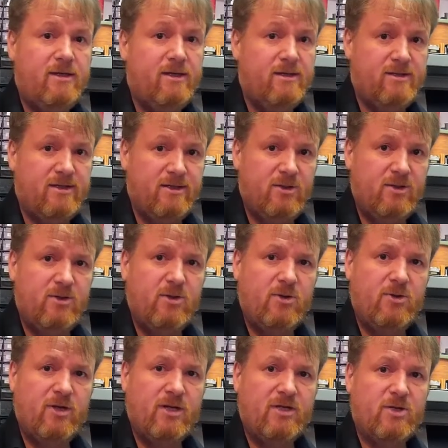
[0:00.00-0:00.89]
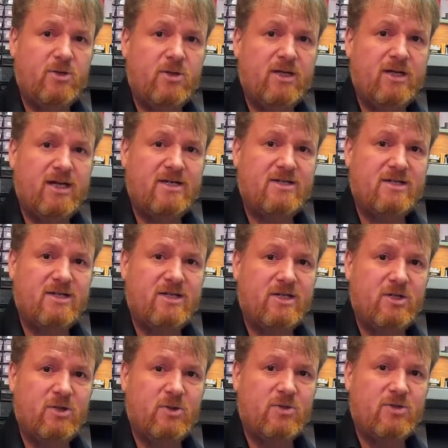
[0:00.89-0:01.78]
Did you know that you can actually
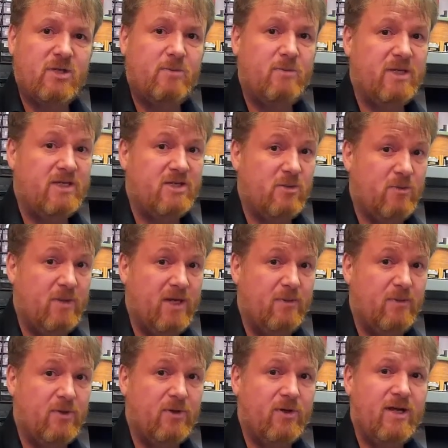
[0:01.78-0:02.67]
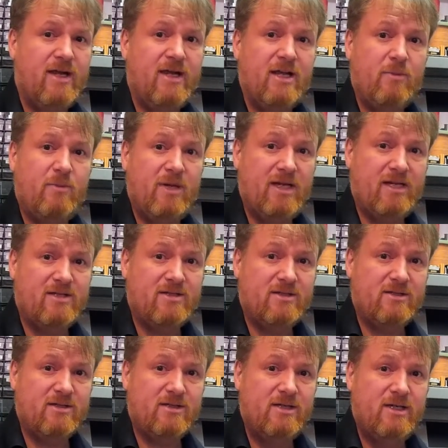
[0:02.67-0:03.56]
use a piece of paper and a
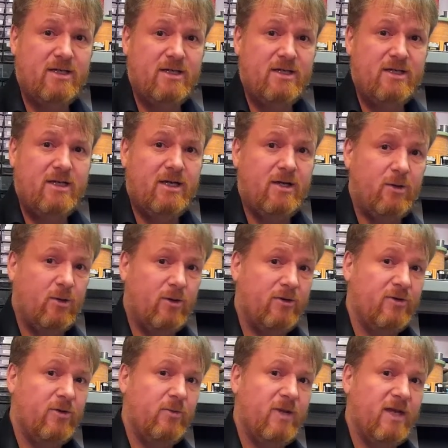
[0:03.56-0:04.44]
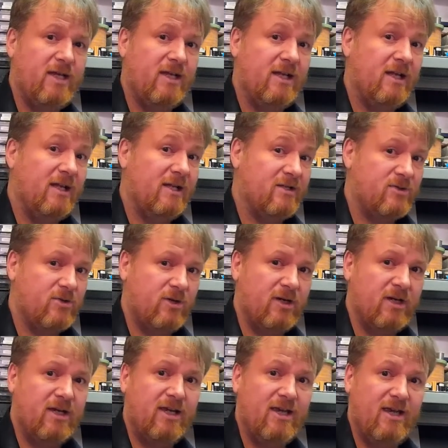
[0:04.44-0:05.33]
pencil in order to make an
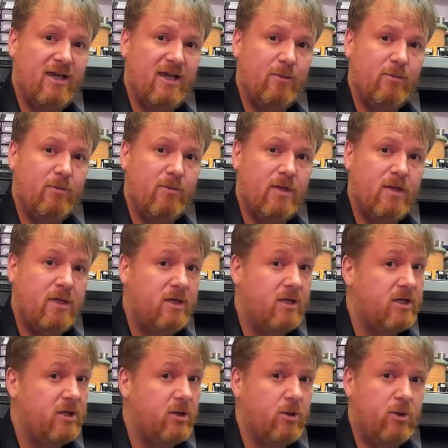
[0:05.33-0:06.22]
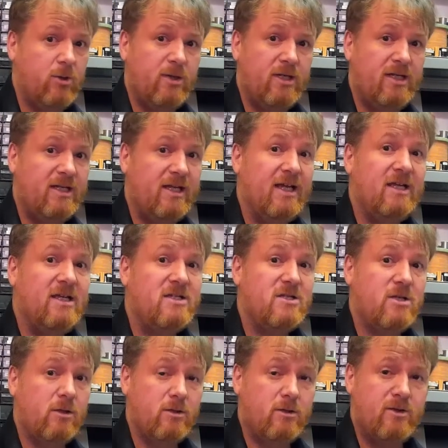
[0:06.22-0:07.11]
electronic game? You don't need any
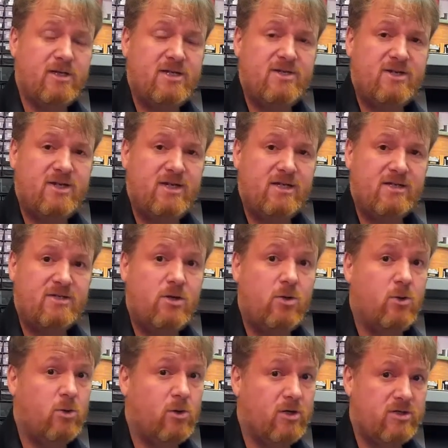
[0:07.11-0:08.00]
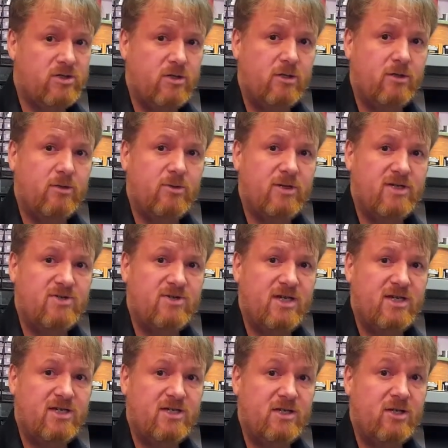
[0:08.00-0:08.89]
soldering skills or a soldering
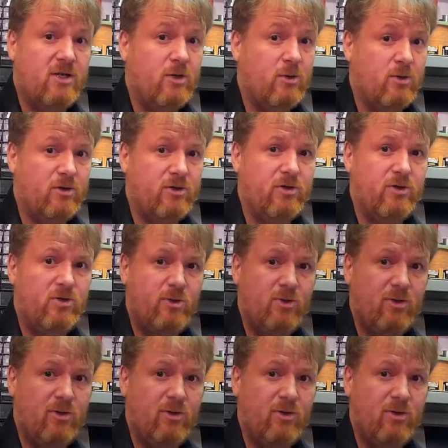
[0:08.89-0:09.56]
station in order to do